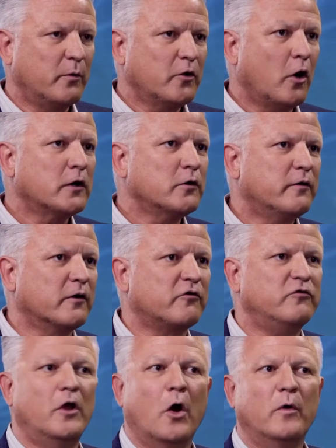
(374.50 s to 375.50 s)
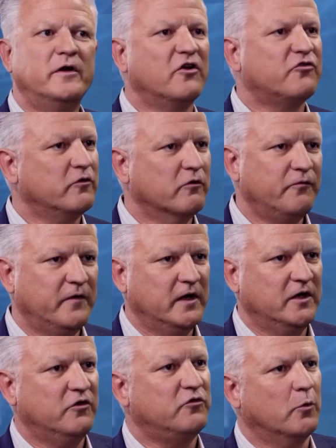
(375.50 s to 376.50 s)
with ARC Loan, there's no additional
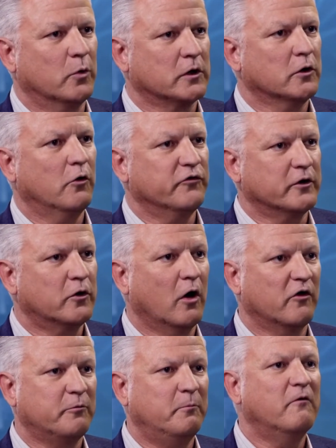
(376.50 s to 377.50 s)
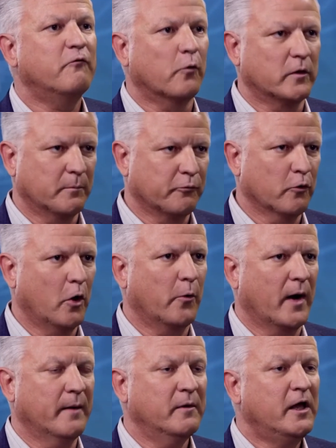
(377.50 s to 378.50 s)
fees or closing costs for the
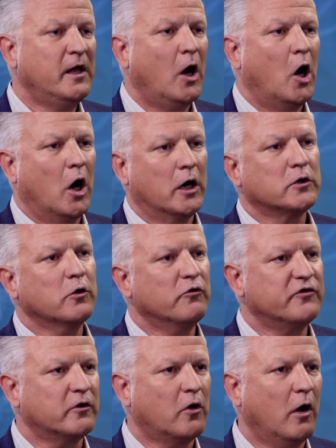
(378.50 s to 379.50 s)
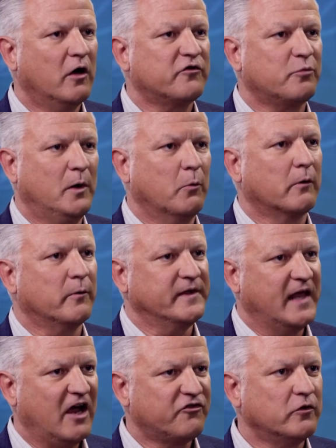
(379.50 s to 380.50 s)
program. Our closing costs, we work with
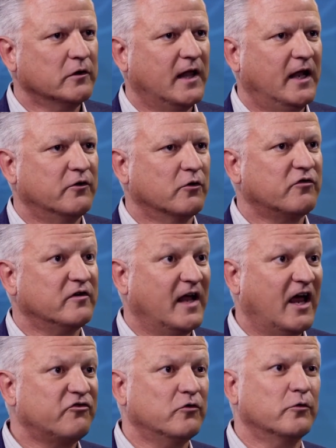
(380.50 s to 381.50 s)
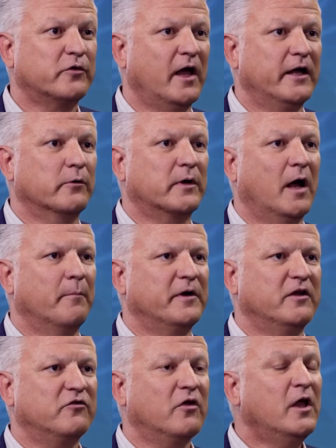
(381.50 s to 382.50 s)
national lenders and national title
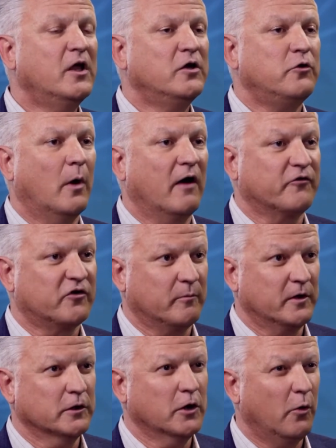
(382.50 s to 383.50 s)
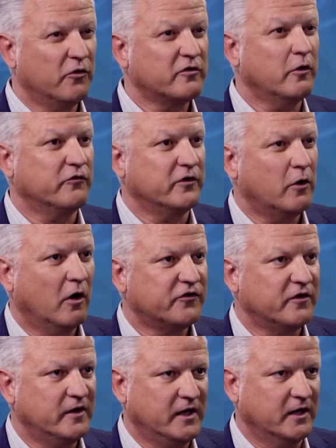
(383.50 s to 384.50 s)
companies to offer some of the lowest closing costs
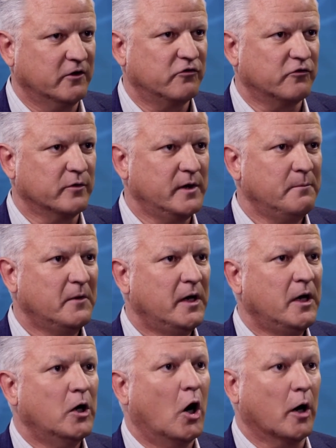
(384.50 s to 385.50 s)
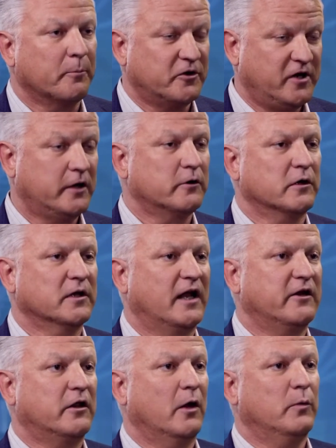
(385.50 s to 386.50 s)
in the industry. Our particular
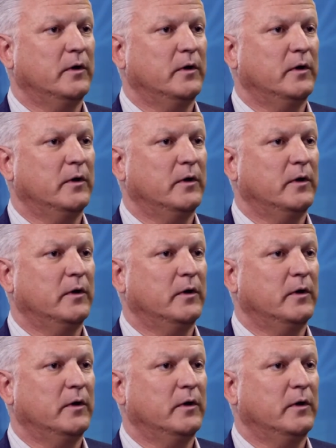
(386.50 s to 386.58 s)
lender that